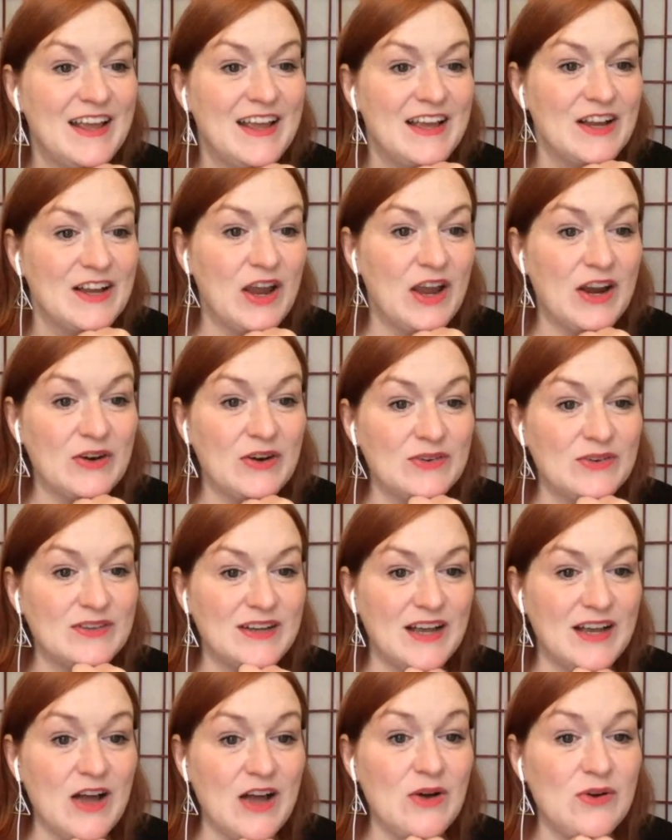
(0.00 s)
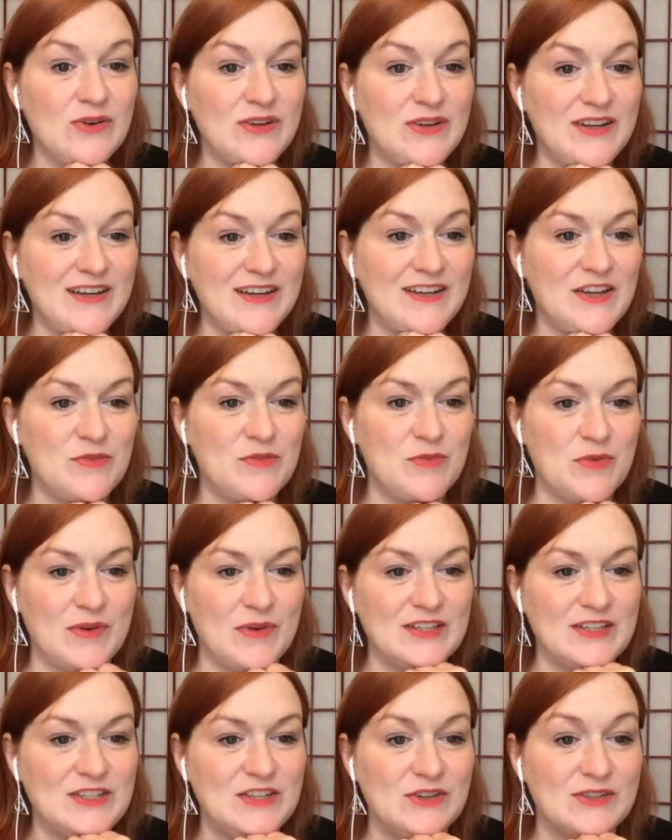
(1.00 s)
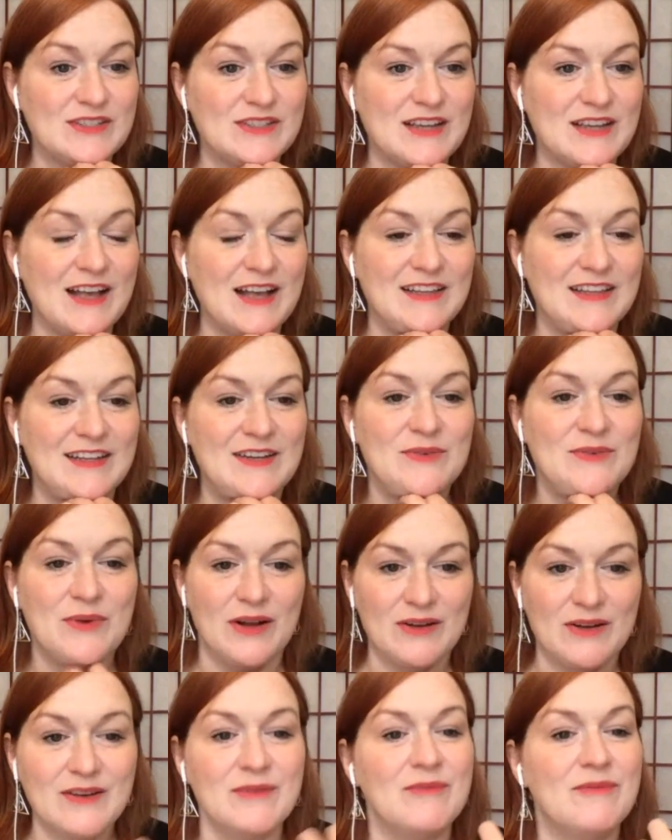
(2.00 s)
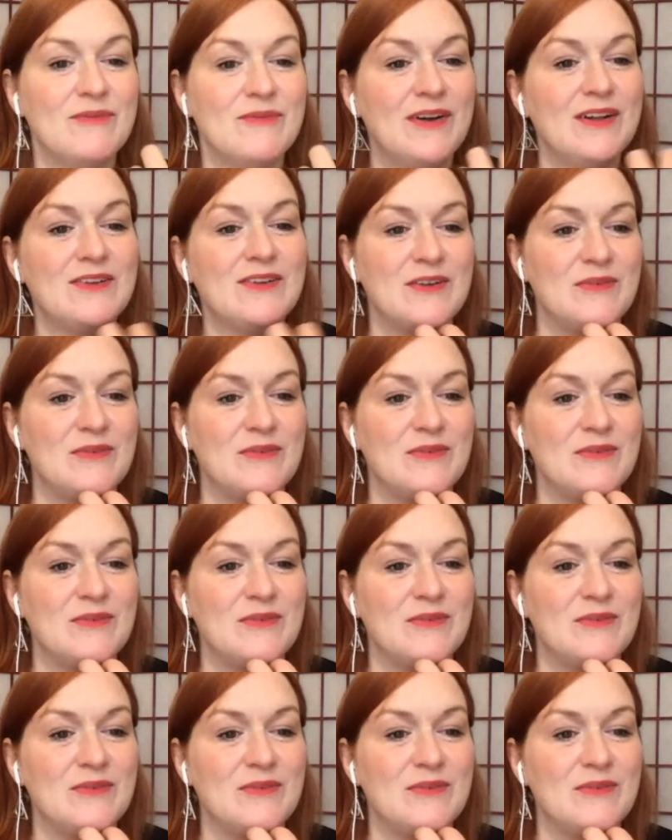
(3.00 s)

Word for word: Carol, oh good, you've been watching. You're in Scotland. Welcome, welcome.